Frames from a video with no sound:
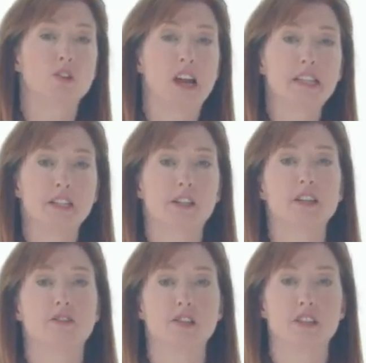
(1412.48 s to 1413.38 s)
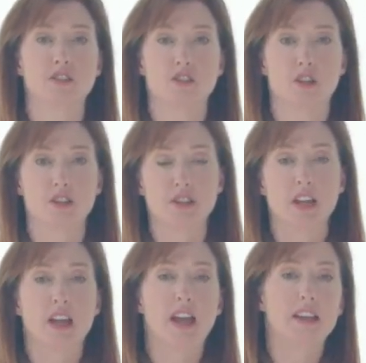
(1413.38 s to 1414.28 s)
criteria for discharge,
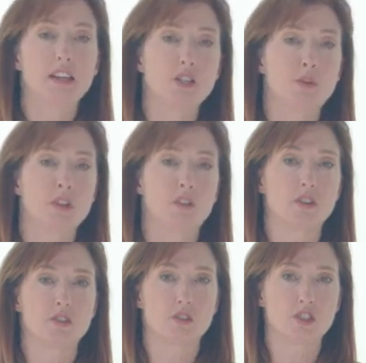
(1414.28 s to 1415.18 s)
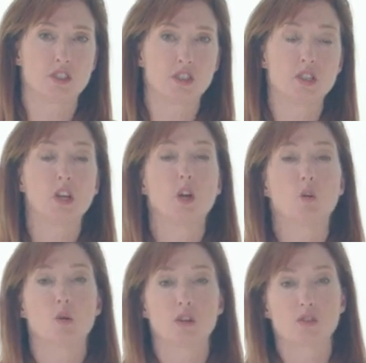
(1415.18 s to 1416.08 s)
and each one of our surgeons
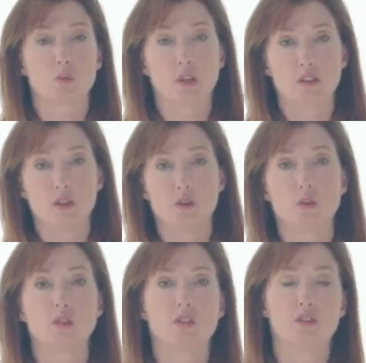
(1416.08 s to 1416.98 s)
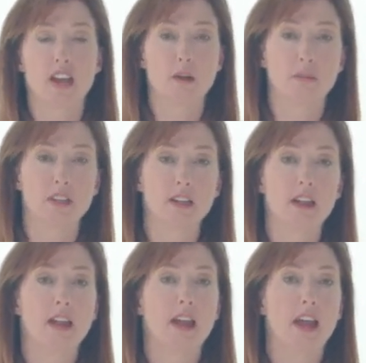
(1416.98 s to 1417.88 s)
works with you, your family,